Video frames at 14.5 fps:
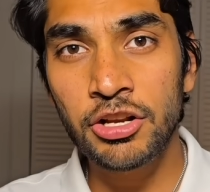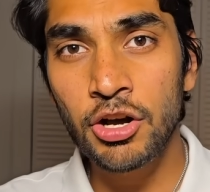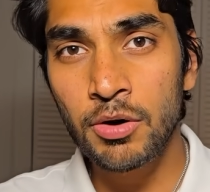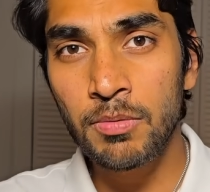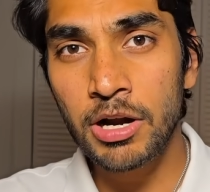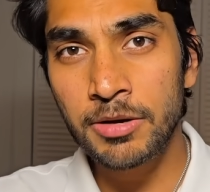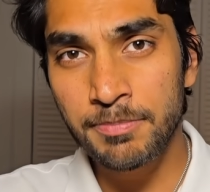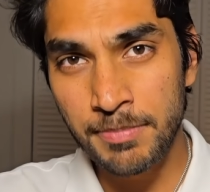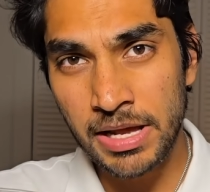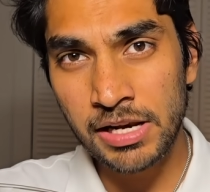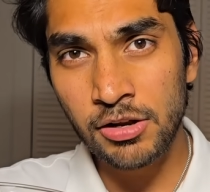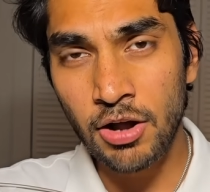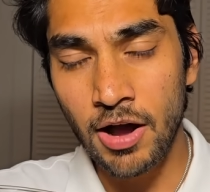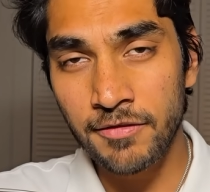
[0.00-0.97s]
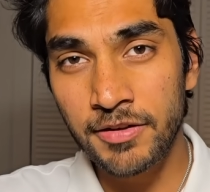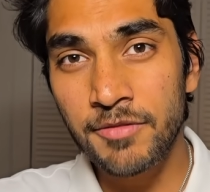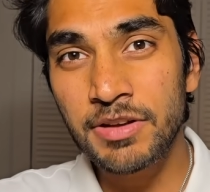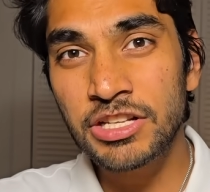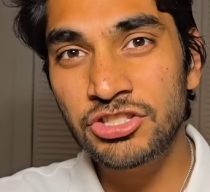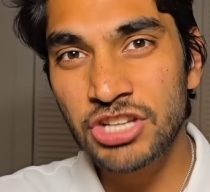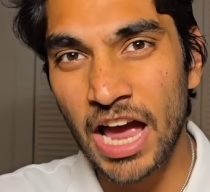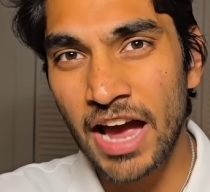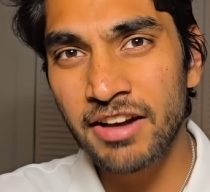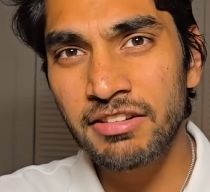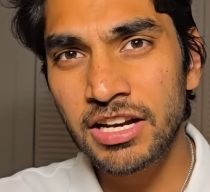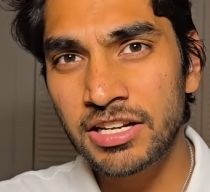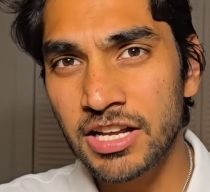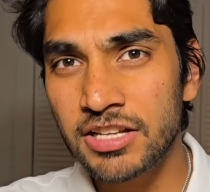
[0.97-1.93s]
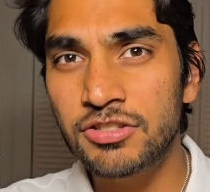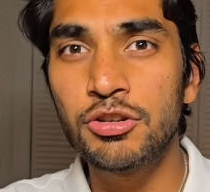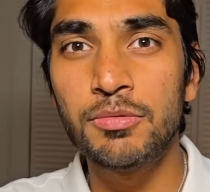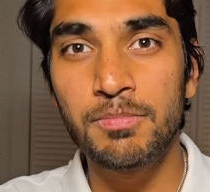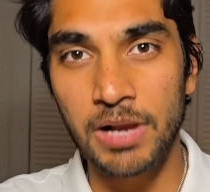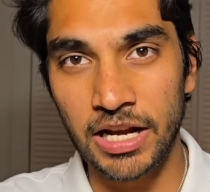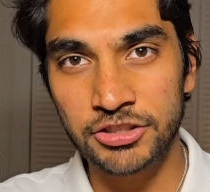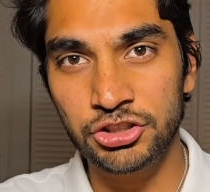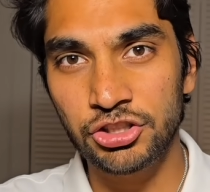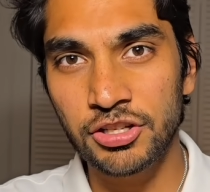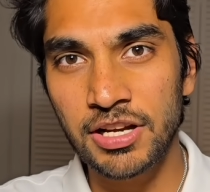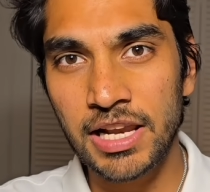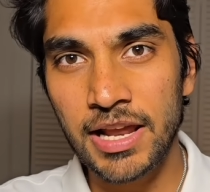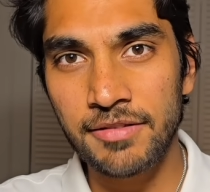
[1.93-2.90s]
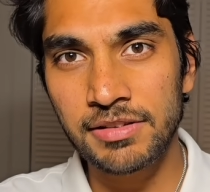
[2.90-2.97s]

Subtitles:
do you know what milk coffee with Jaggery does to blood sugar